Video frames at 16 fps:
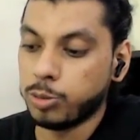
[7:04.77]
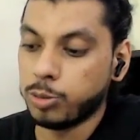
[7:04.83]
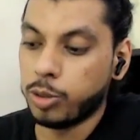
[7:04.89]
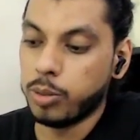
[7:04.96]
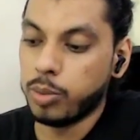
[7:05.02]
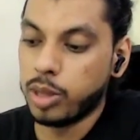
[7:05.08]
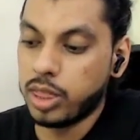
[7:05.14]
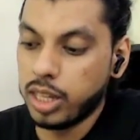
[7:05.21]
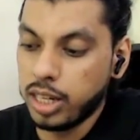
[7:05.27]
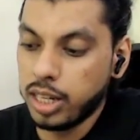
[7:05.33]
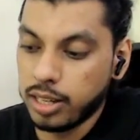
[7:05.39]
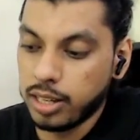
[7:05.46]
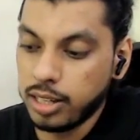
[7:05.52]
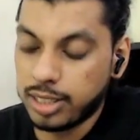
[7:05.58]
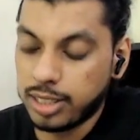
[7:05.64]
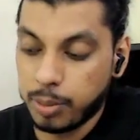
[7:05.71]

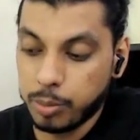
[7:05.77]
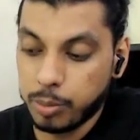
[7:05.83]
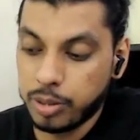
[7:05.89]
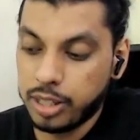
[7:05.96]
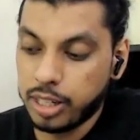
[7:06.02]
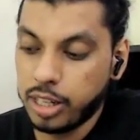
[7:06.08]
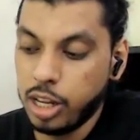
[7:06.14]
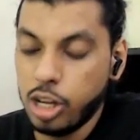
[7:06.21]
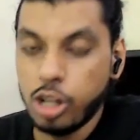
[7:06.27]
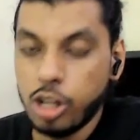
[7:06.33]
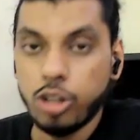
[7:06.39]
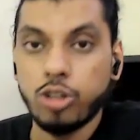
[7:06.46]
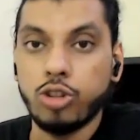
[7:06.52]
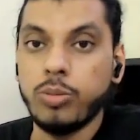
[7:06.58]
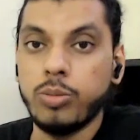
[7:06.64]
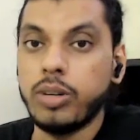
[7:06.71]
Step number 3,
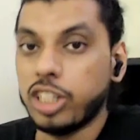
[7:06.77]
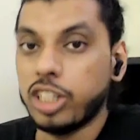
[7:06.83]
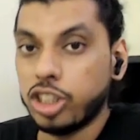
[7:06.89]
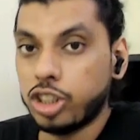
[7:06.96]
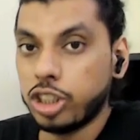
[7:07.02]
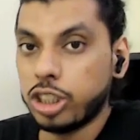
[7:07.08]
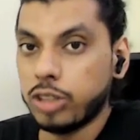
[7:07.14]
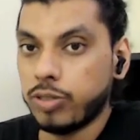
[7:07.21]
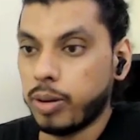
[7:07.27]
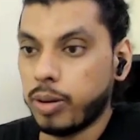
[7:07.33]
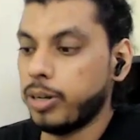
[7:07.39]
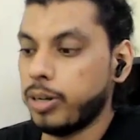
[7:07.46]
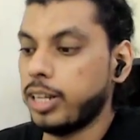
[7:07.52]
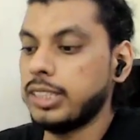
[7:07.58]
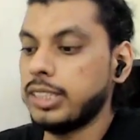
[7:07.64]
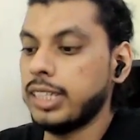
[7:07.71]
Zoom registration
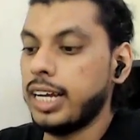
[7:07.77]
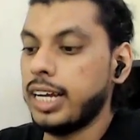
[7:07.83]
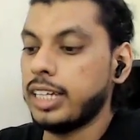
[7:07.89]
webinars.